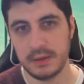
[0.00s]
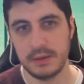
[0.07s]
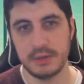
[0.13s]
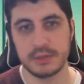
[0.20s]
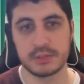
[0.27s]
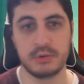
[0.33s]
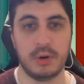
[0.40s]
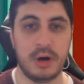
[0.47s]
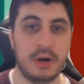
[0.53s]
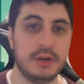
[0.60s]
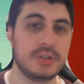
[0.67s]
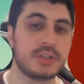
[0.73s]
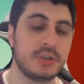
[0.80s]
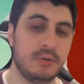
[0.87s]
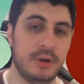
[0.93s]
So
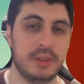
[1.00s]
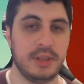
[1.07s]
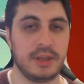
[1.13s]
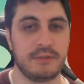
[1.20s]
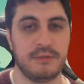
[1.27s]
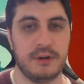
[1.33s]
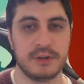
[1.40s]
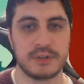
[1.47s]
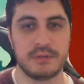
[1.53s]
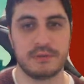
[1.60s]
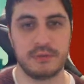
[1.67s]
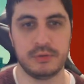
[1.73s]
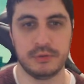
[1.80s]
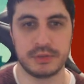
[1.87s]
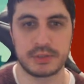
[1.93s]
also, unlike fossil
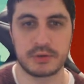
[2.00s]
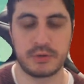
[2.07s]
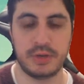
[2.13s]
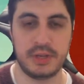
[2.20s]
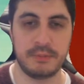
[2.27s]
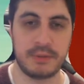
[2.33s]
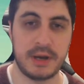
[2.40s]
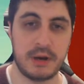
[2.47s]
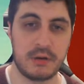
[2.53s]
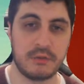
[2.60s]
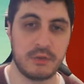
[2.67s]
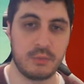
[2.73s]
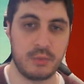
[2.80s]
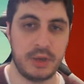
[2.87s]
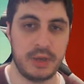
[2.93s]
fuels, creating power
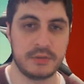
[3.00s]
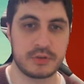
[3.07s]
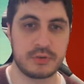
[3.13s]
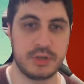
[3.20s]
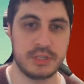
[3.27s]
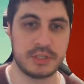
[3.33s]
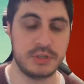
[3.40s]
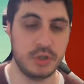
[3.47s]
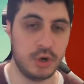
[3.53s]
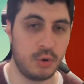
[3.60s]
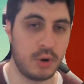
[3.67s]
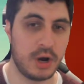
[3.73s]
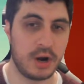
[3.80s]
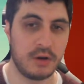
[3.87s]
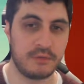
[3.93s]
from waves creates no
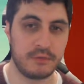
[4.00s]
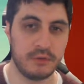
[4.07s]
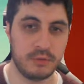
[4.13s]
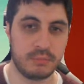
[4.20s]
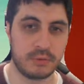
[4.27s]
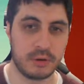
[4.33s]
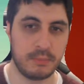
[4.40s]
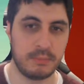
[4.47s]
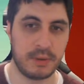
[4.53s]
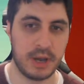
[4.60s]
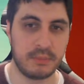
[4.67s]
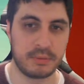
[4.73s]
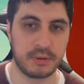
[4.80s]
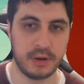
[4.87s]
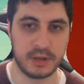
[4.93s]
harmful
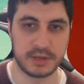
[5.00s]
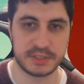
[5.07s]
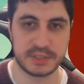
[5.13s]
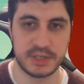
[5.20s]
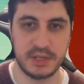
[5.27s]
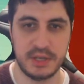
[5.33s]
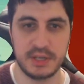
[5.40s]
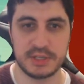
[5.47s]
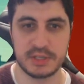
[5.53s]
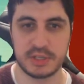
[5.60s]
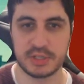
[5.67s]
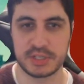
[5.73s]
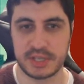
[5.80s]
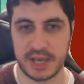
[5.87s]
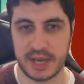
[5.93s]
byproducts such
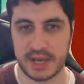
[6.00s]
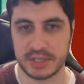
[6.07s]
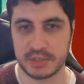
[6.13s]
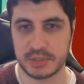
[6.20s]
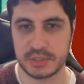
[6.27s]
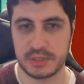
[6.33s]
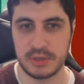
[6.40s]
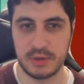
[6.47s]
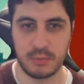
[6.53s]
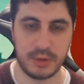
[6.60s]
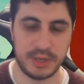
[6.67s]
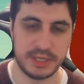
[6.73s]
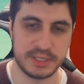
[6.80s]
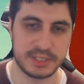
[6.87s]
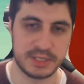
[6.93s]
as gas,
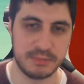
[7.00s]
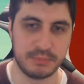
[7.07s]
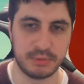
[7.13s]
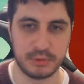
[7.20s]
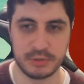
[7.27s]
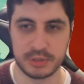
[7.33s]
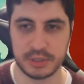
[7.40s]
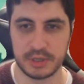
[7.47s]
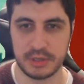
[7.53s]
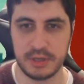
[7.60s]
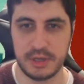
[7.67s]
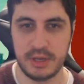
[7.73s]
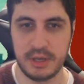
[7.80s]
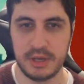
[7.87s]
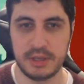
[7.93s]
waste, and pollution.
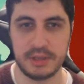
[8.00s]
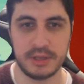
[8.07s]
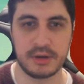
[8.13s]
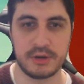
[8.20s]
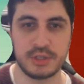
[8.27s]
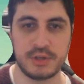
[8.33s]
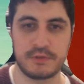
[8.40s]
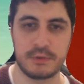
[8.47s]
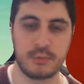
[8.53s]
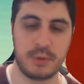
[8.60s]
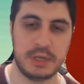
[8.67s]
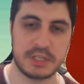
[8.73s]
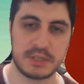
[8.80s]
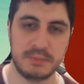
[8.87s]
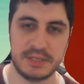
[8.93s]
The energy from
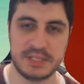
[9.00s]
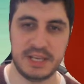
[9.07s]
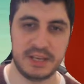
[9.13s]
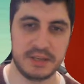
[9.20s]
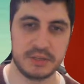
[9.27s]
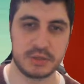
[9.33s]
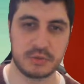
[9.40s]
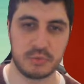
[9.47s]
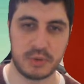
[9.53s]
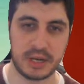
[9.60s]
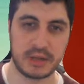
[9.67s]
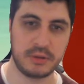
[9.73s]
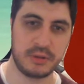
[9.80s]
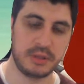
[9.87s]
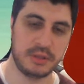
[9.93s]
waves can be taken
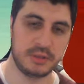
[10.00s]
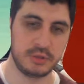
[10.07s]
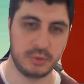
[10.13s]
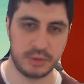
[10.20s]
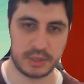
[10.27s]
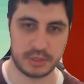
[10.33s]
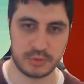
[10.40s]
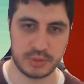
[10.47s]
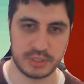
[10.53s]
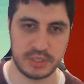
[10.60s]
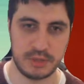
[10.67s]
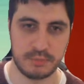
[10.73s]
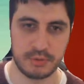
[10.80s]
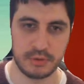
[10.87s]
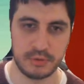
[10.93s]
directly into
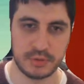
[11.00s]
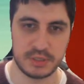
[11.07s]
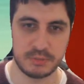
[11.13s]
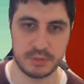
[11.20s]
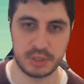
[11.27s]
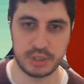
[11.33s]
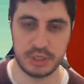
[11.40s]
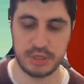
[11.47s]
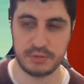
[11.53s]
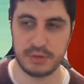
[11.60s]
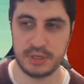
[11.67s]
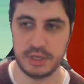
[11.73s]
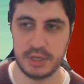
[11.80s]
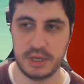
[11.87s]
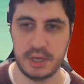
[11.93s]
electricity producing
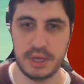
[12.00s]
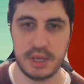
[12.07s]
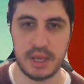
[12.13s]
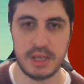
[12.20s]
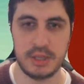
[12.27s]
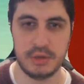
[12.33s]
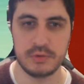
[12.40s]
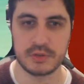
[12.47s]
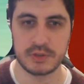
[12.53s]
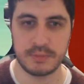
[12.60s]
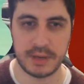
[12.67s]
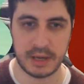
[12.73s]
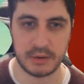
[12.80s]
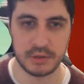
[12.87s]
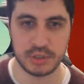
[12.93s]
machinery and used to
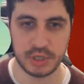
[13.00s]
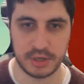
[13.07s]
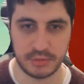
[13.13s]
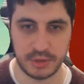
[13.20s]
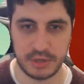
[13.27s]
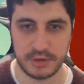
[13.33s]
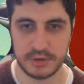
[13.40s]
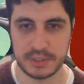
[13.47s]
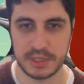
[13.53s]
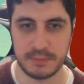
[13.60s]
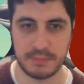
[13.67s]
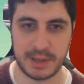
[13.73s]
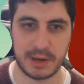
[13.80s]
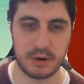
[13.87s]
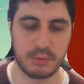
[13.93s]
power generators and
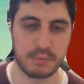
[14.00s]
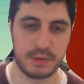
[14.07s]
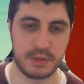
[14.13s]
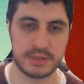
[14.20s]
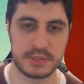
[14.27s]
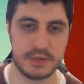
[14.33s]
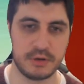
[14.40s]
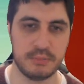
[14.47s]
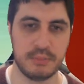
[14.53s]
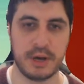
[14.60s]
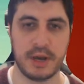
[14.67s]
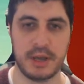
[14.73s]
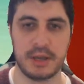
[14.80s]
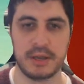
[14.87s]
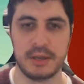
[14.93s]
power plants nearby.